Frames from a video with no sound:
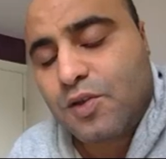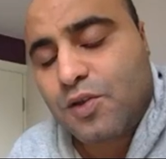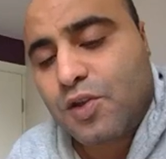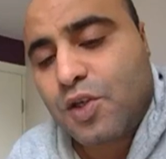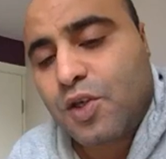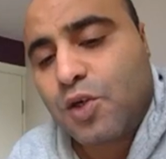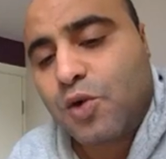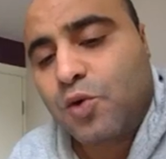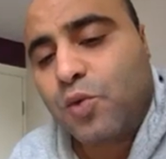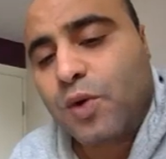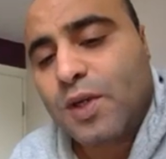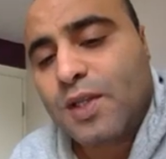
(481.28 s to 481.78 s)

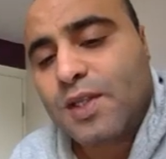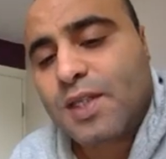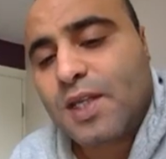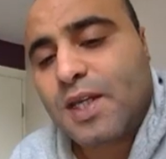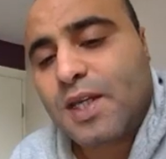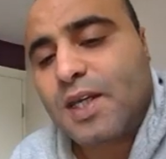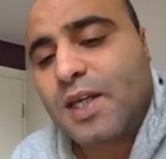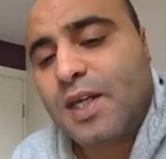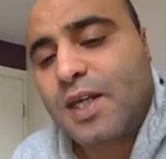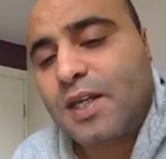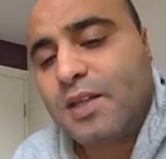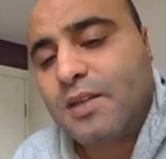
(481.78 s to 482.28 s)
So once
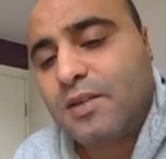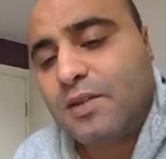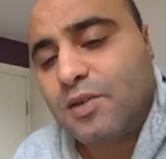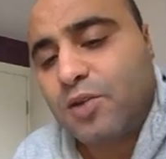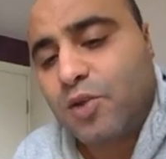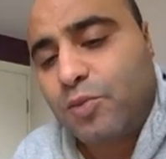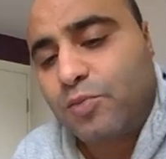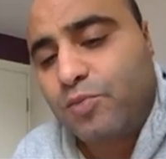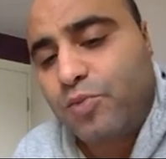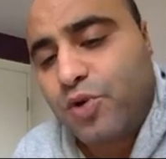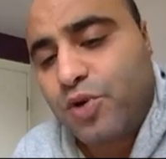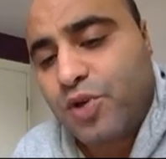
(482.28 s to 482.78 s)
again,
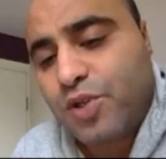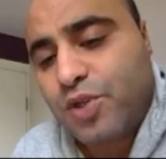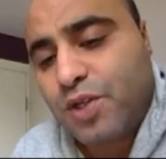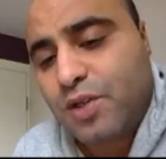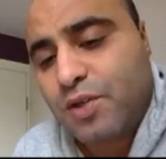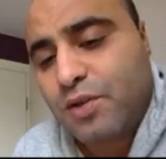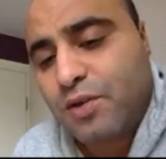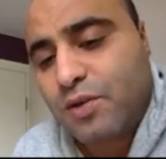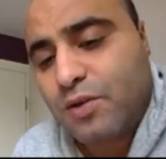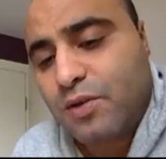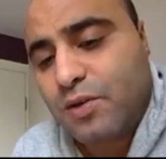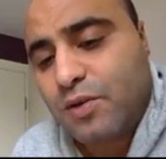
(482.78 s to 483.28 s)
the
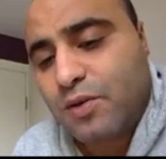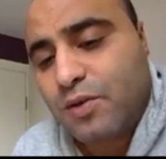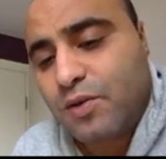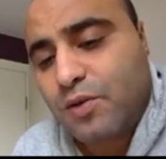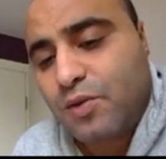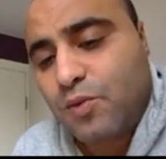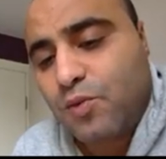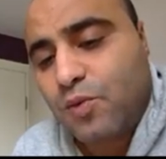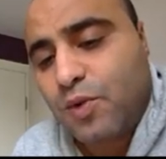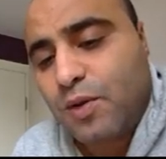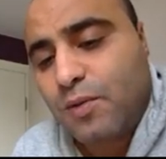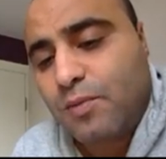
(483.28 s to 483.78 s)
person
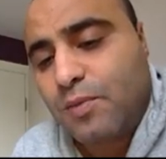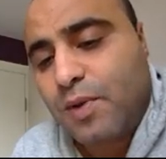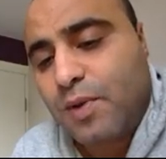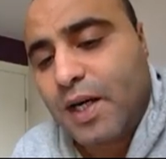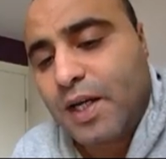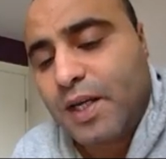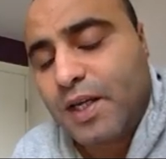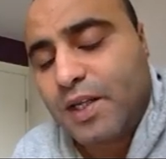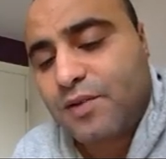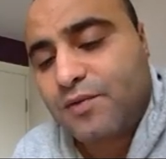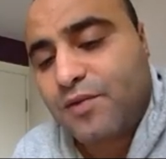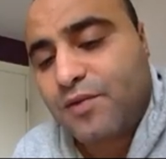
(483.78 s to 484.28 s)
will buy
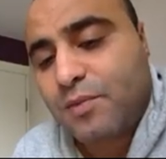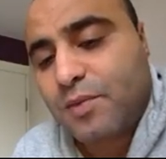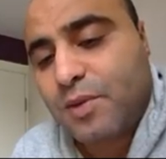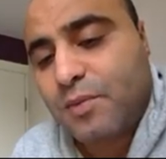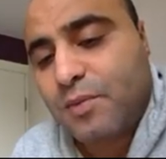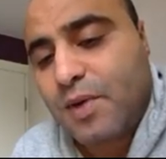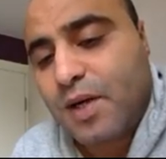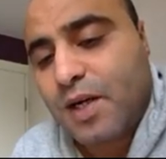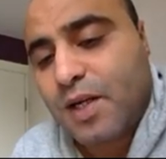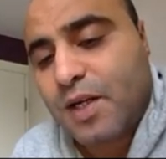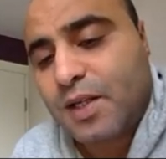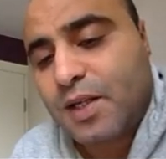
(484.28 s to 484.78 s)
it from the
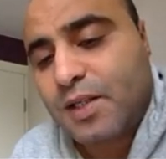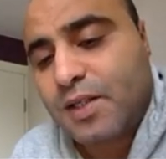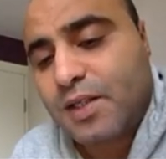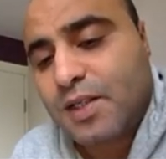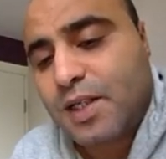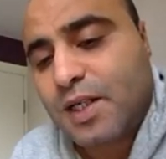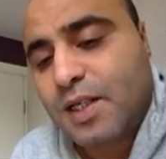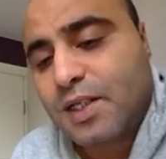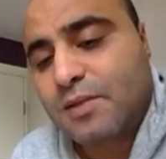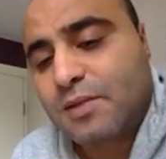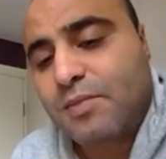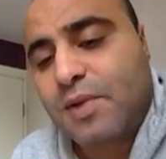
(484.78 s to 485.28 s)
market
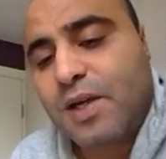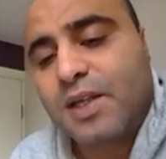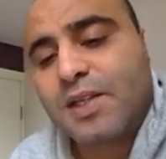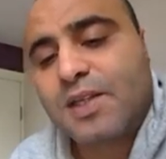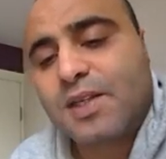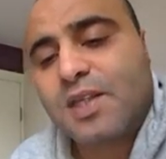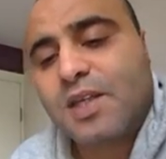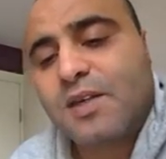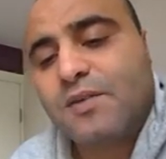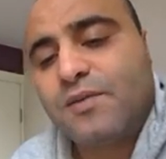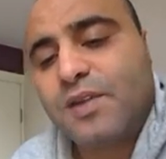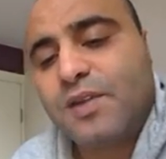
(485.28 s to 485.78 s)
at
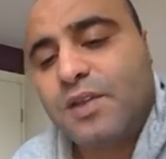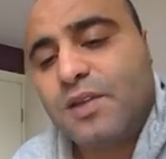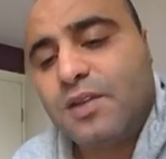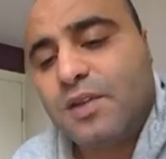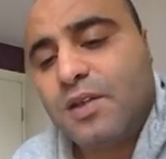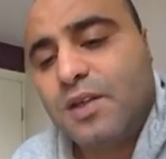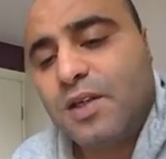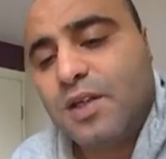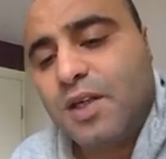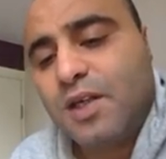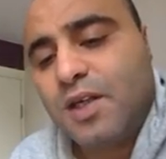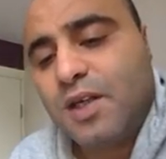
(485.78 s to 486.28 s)
minus 7.
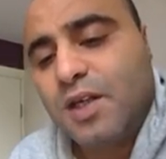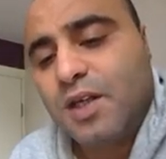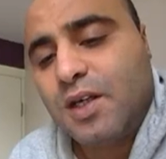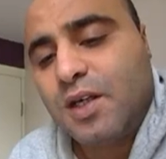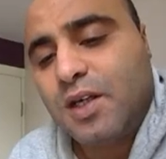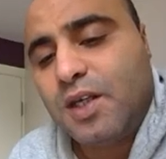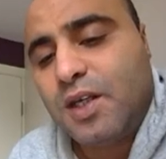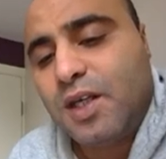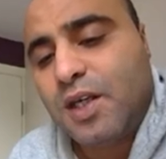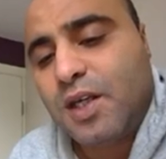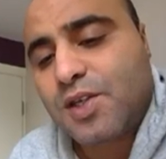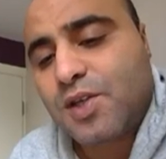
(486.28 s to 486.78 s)

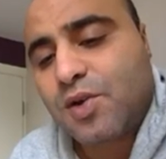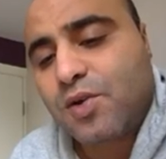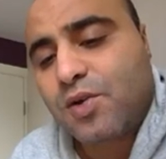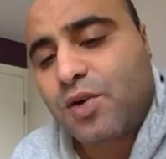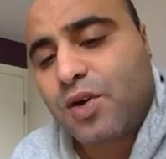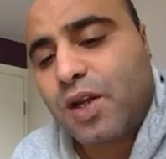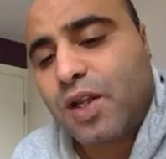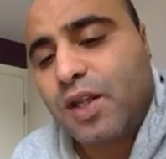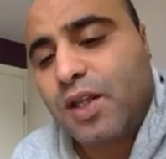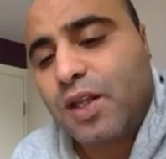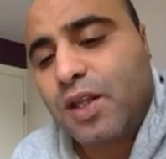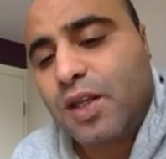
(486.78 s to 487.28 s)
He has
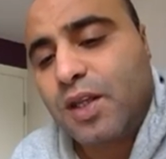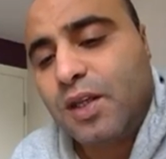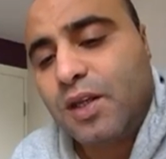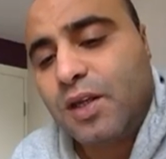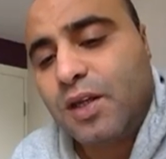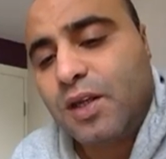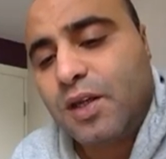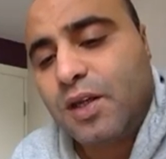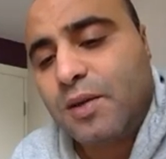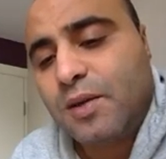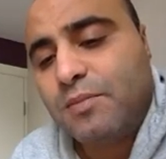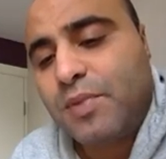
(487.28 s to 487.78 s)
already
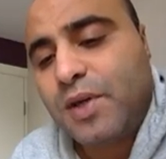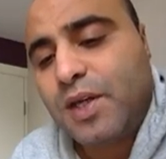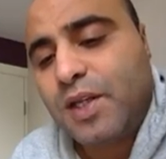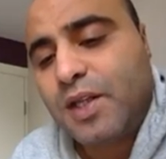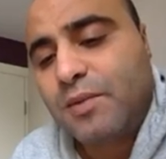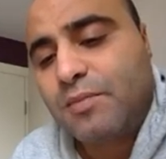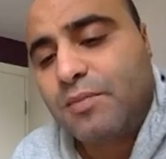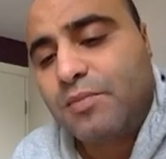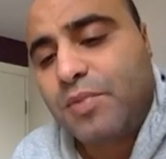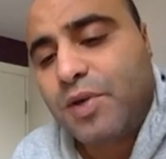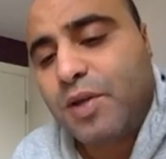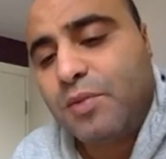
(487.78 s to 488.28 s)
paid a
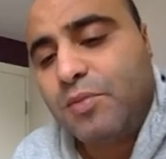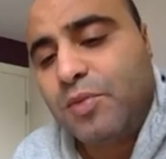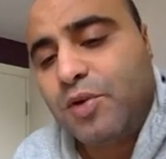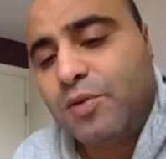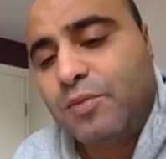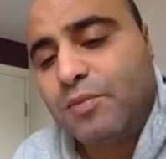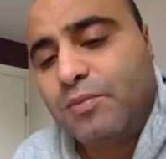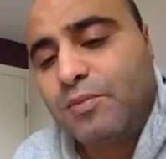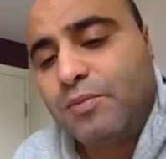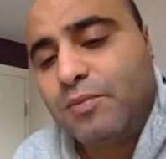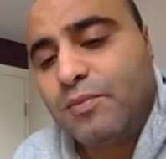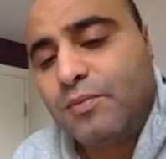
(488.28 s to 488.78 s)

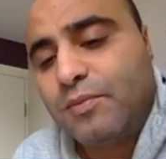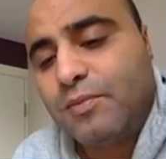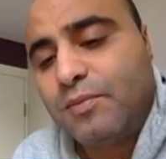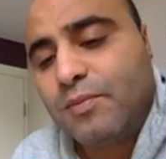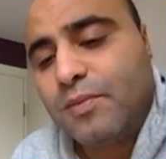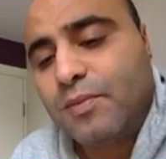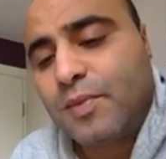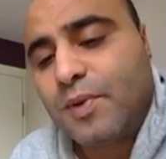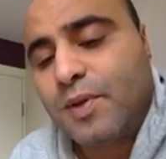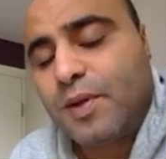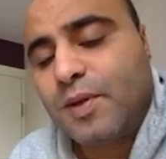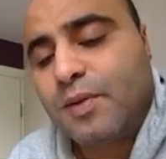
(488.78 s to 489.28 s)
premium
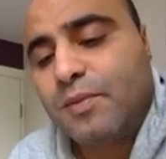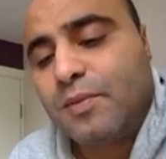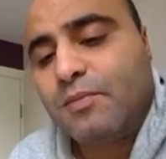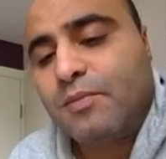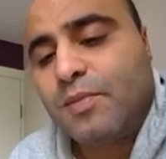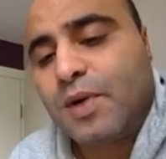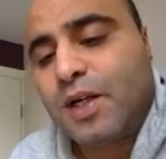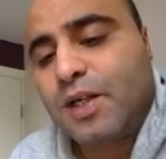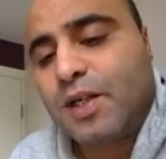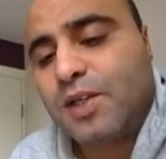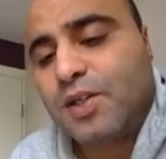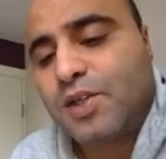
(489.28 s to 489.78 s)

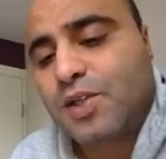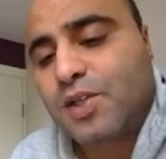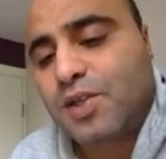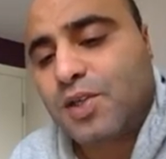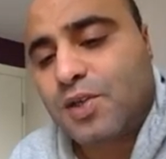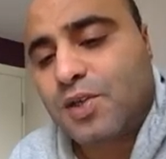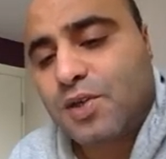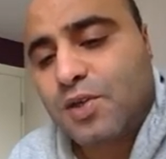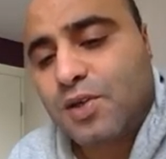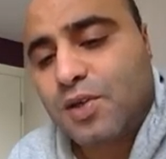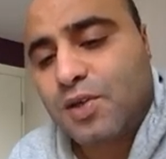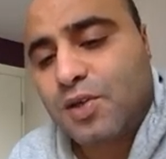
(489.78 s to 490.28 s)

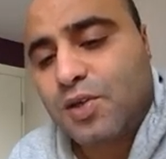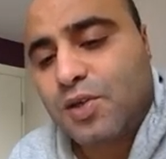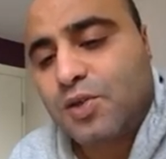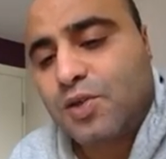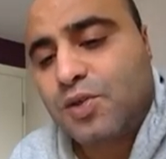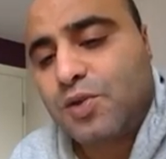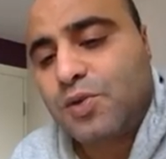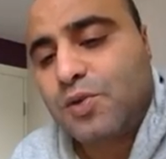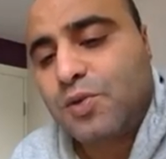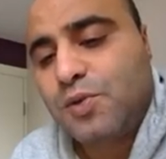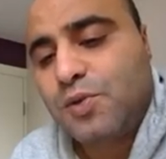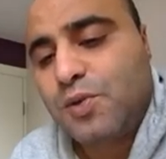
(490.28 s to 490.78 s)
minus
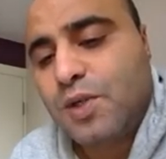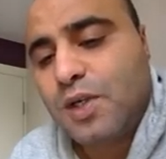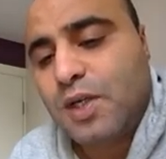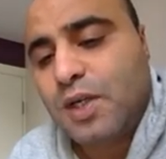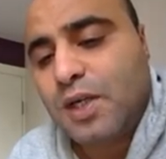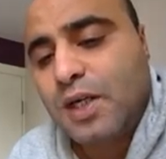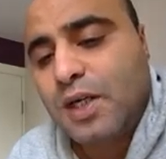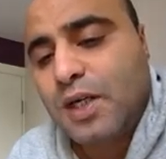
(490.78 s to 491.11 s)
2,